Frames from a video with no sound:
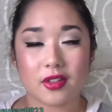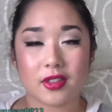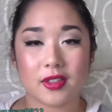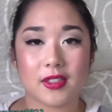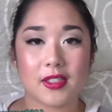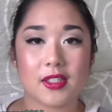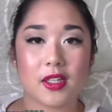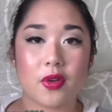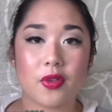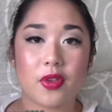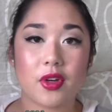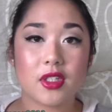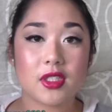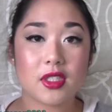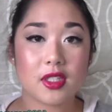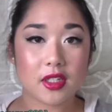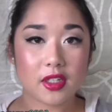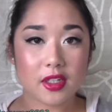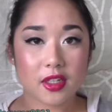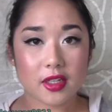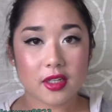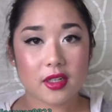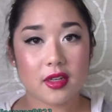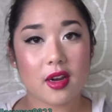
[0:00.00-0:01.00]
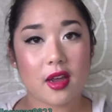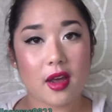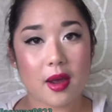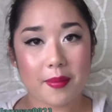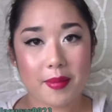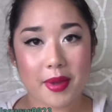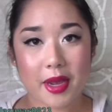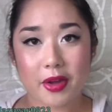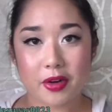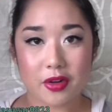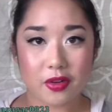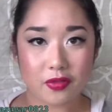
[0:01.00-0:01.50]
And so there's a good
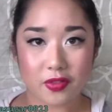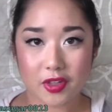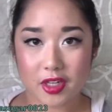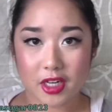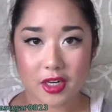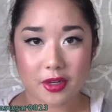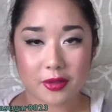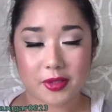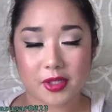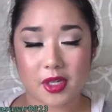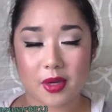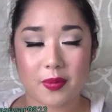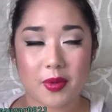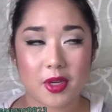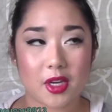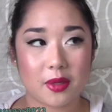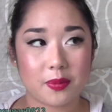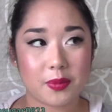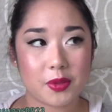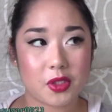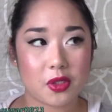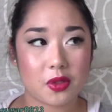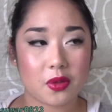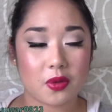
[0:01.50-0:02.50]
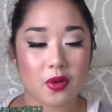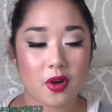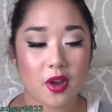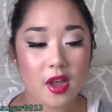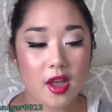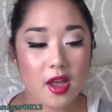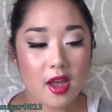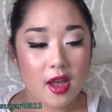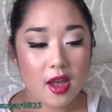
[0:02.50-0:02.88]
amount of videos coming up soon.